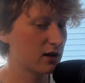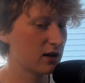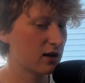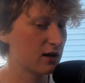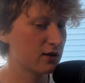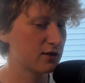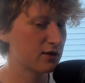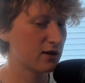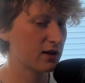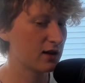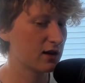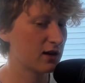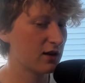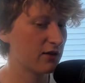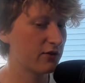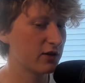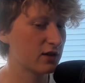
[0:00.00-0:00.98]
it's like
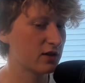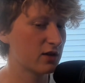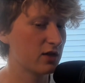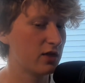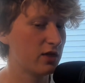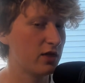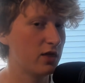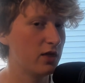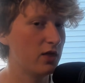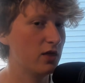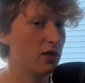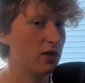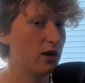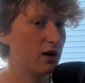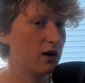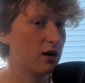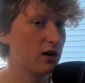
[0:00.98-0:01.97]
giving
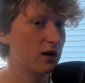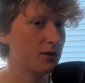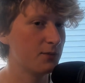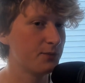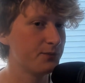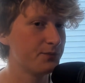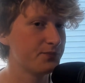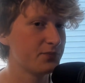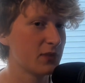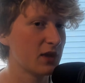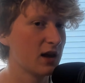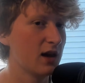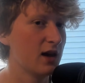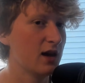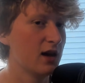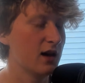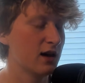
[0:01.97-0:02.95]
the
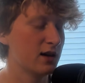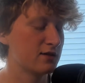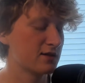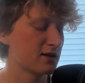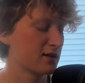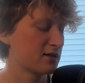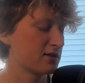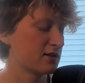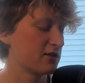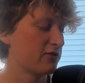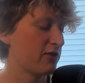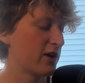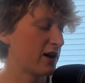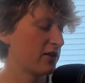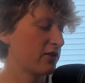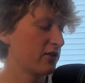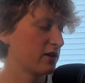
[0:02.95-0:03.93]
it's like
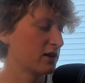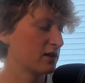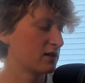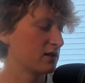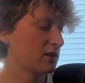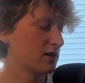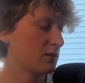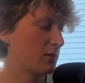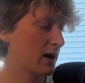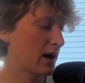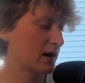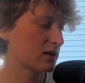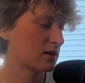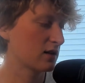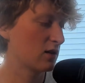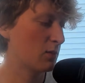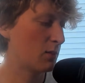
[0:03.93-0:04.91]
surrendering back
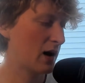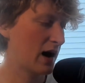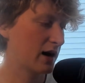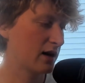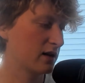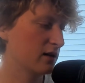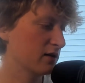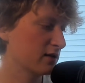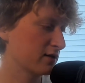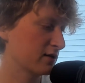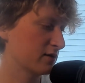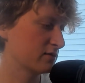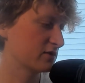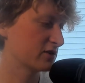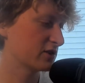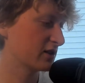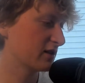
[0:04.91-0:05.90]
to the body or some
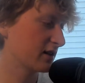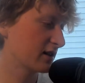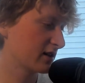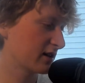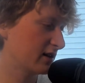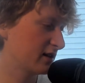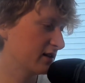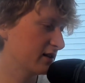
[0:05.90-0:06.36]
shit like that.